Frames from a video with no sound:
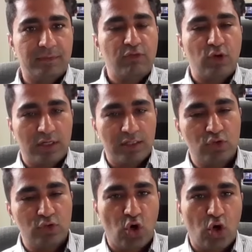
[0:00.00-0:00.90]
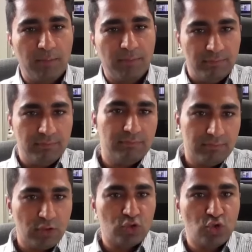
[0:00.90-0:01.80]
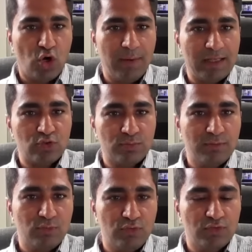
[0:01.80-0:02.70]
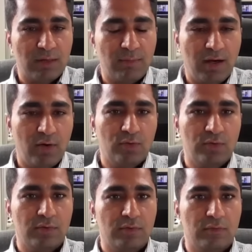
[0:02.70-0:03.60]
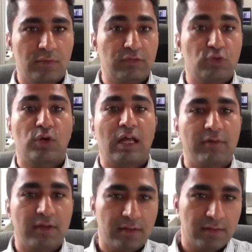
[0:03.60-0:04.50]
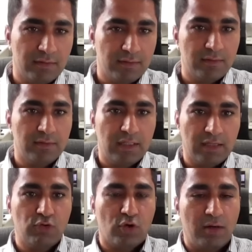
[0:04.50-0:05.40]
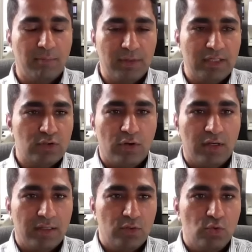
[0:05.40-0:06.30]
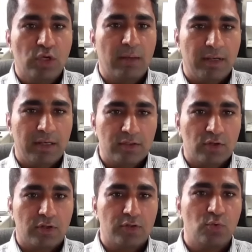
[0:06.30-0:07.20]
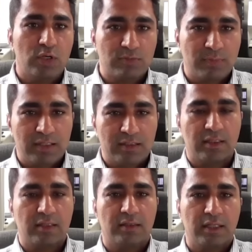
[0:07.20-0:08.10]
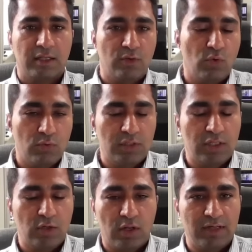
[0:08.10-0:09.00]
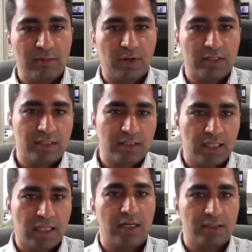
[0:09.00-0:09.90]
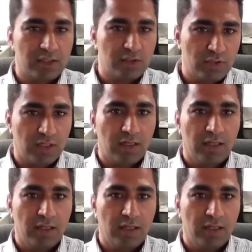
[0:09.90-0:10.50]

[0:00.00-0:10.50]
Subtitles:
If you are in a job, your job has to be moved somehow. If you don't have a, if your company is only UK based or US based and they don't have any presence and they can't send you there,